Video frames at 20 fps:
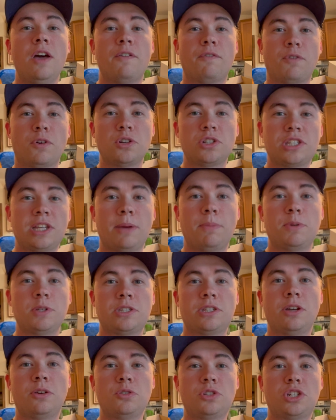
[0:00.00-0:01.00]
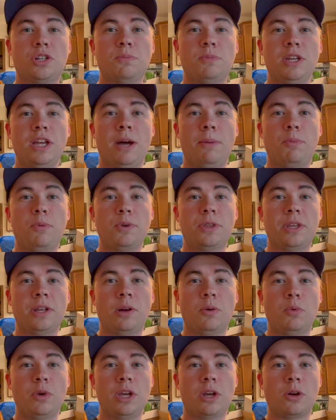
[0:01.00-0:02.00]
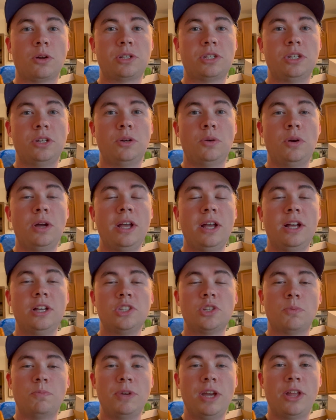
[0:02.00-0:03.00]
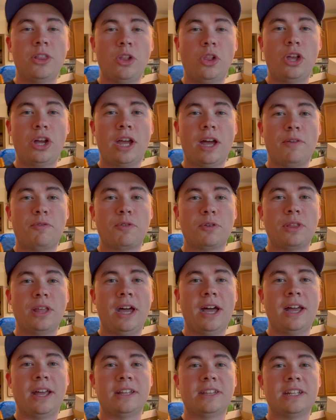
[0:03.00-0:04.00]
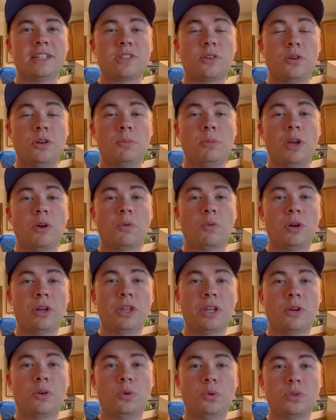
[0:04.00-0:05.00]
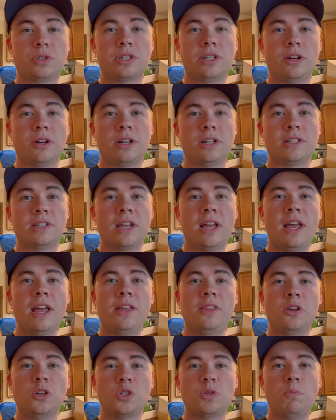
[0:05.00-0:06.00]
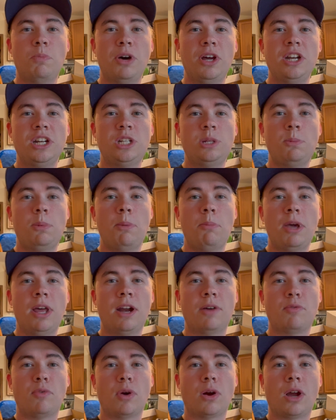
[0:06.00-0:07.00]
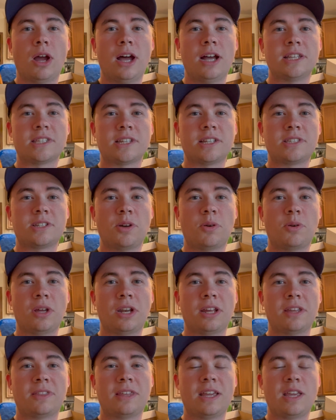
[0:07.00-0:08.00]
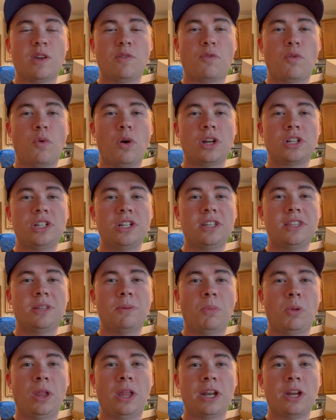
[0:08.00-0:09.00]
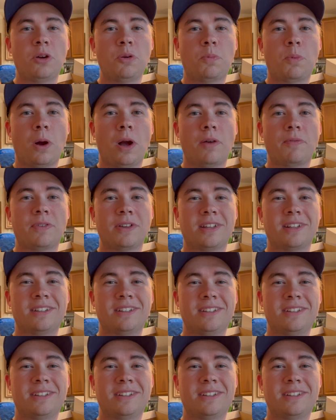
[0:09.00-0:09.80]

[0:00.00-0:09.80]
First episode should be up within a week or two, so be on the lookout for that, and that's going to be a really cool series. There's money to be made everywhere, guys. Let's go get it. Thank you for watching The Millennial Profit.